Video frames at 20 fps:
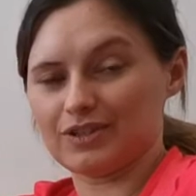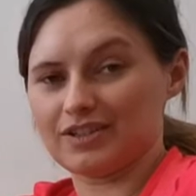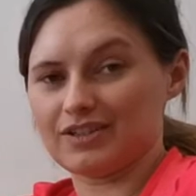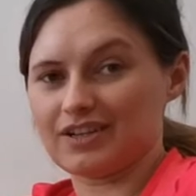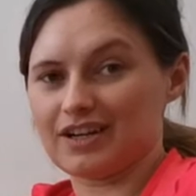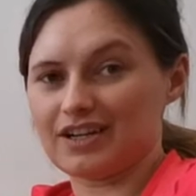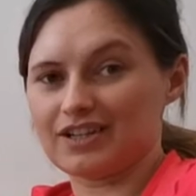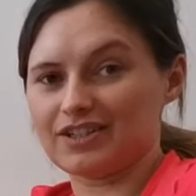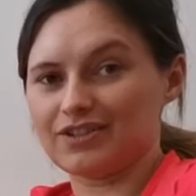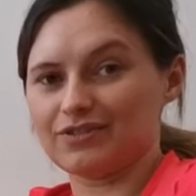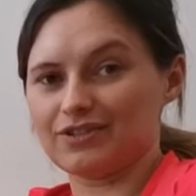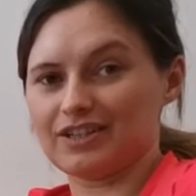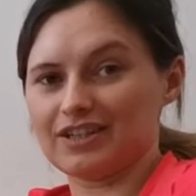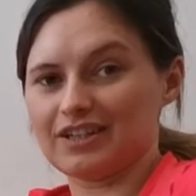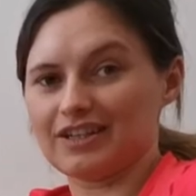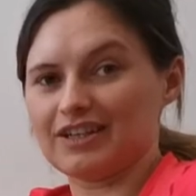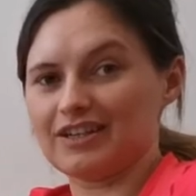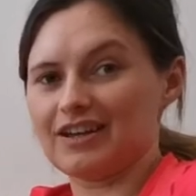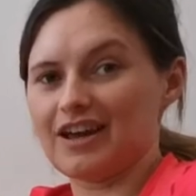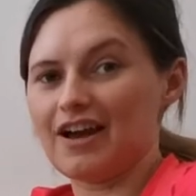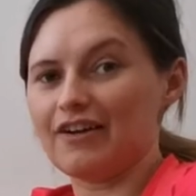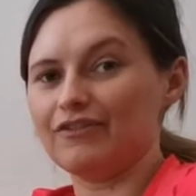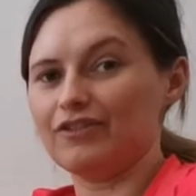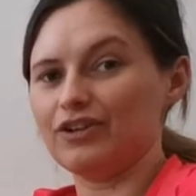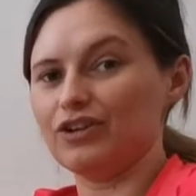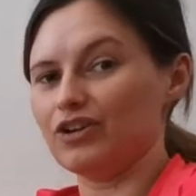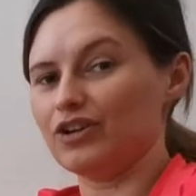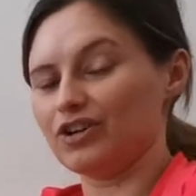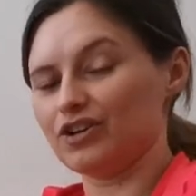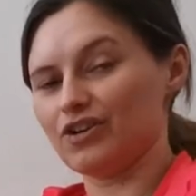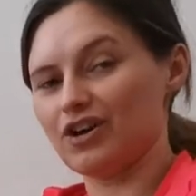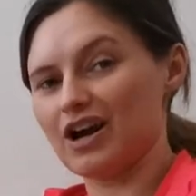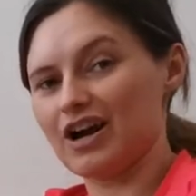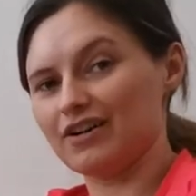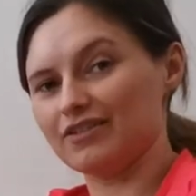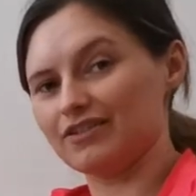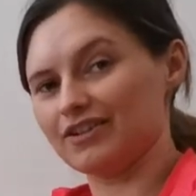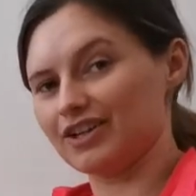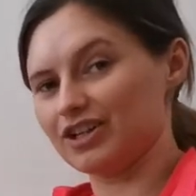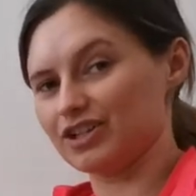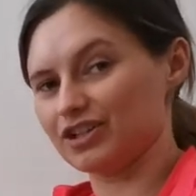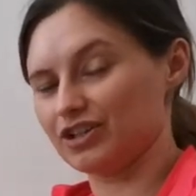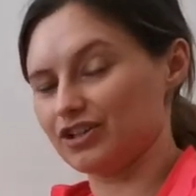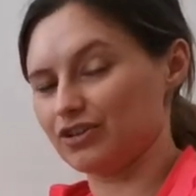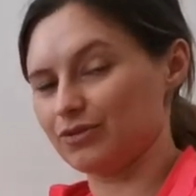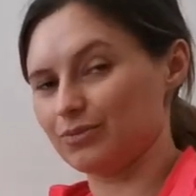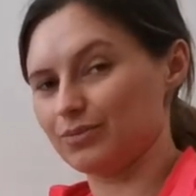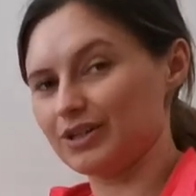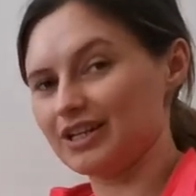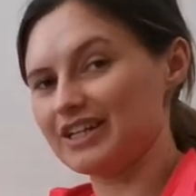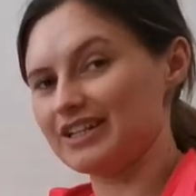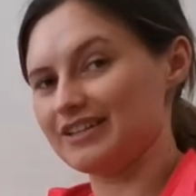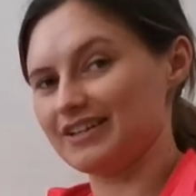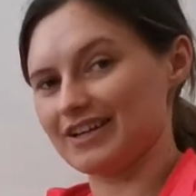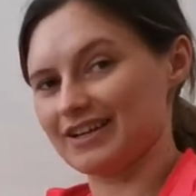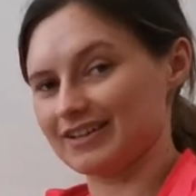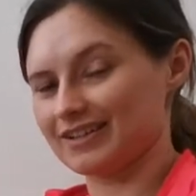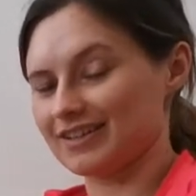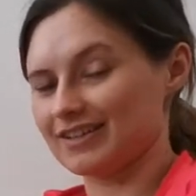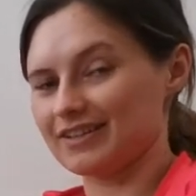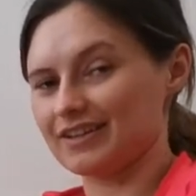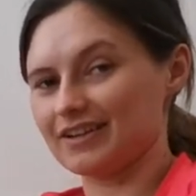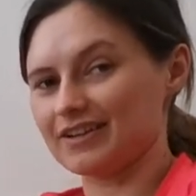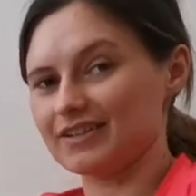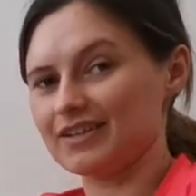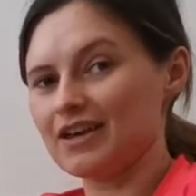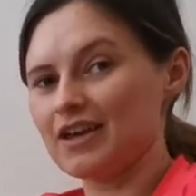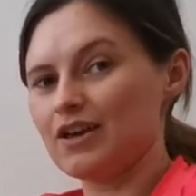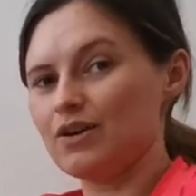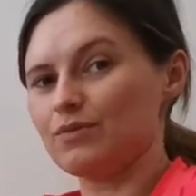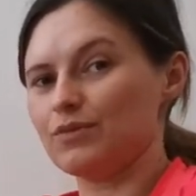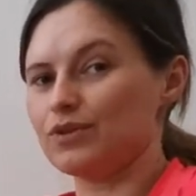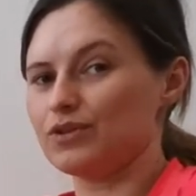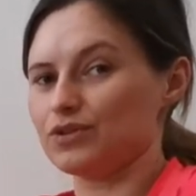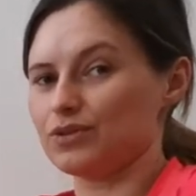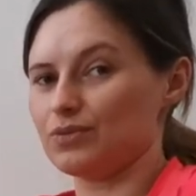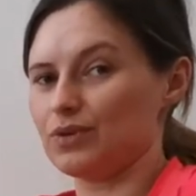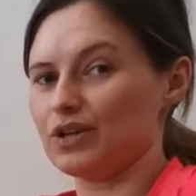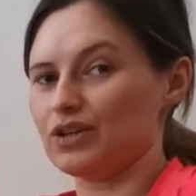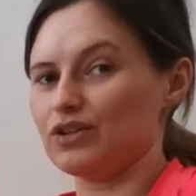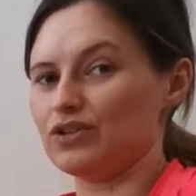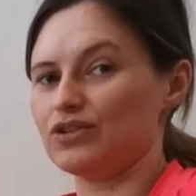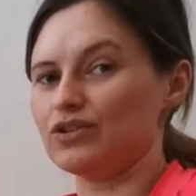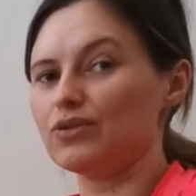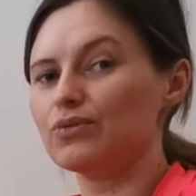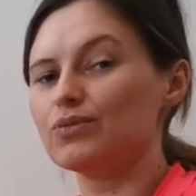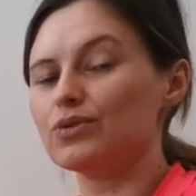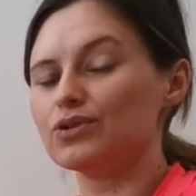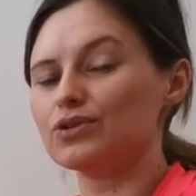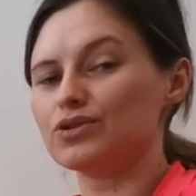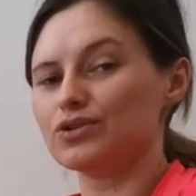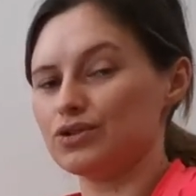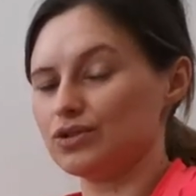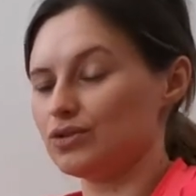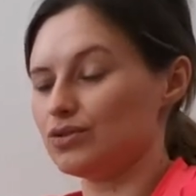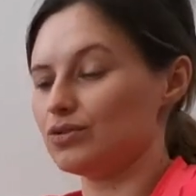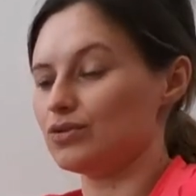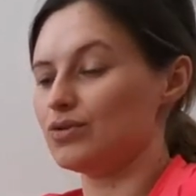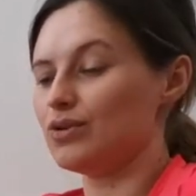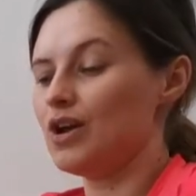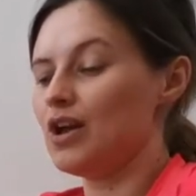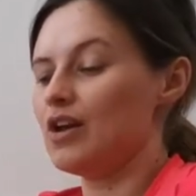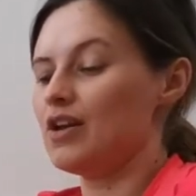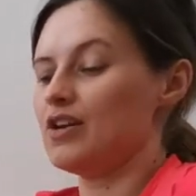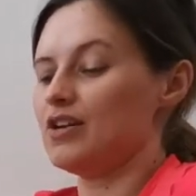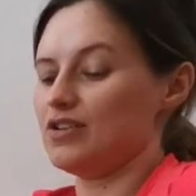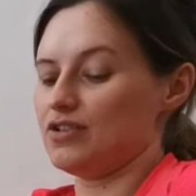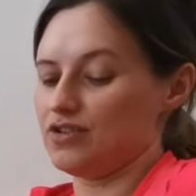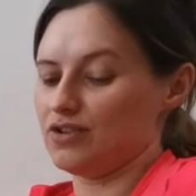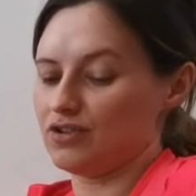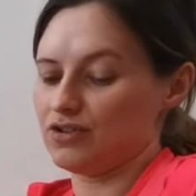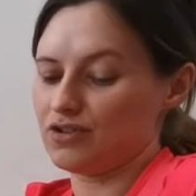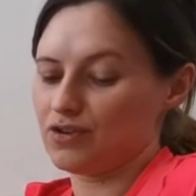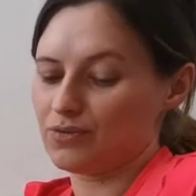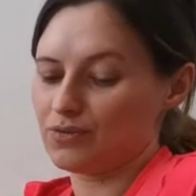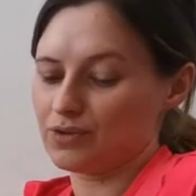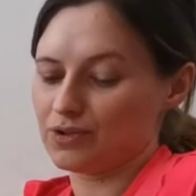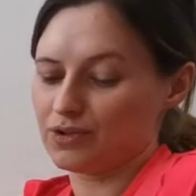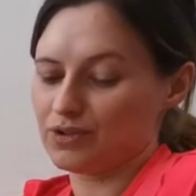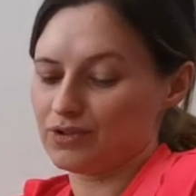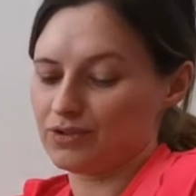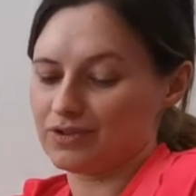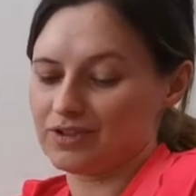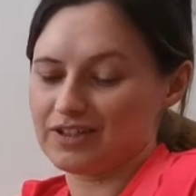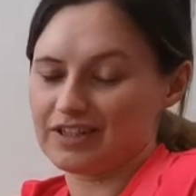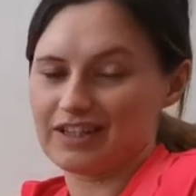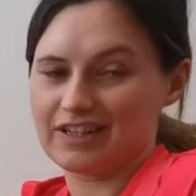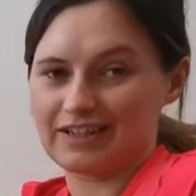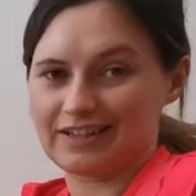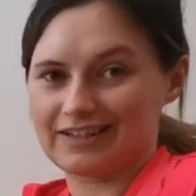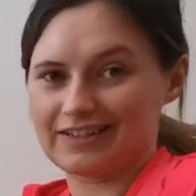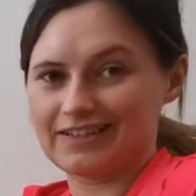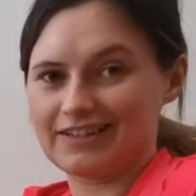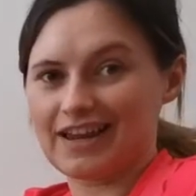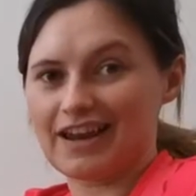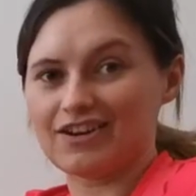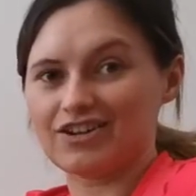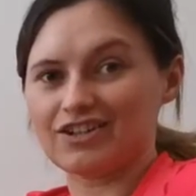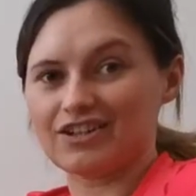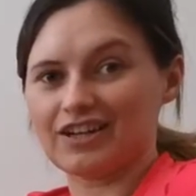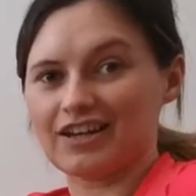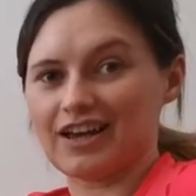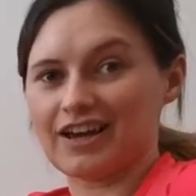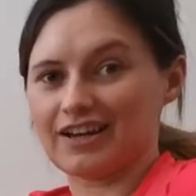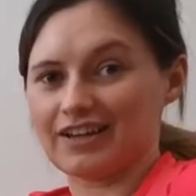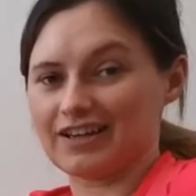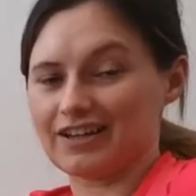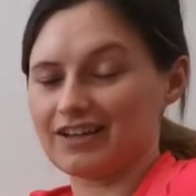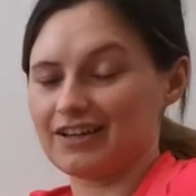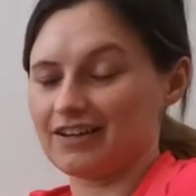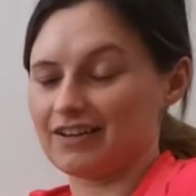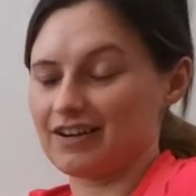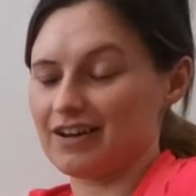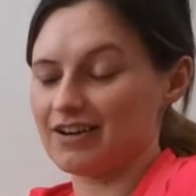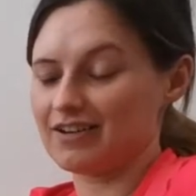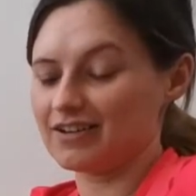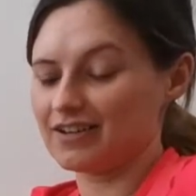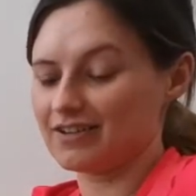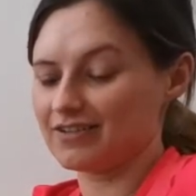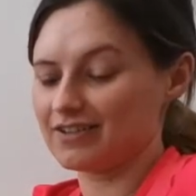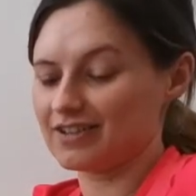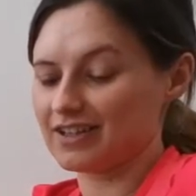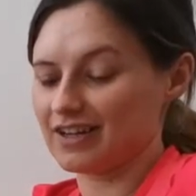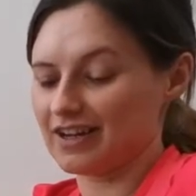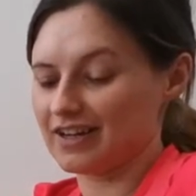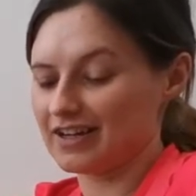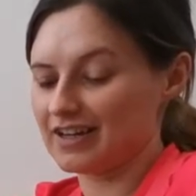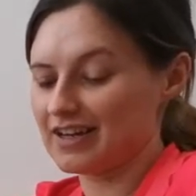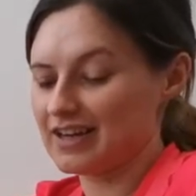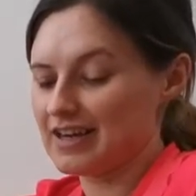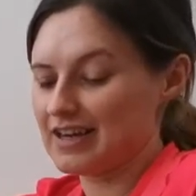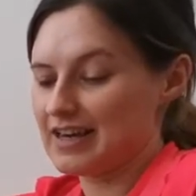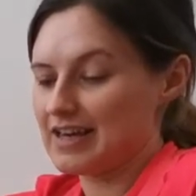the side so they can have a look at how they actually complete the exercise, because what you don't want to do is you don't want to see an extension lag and how it looks like.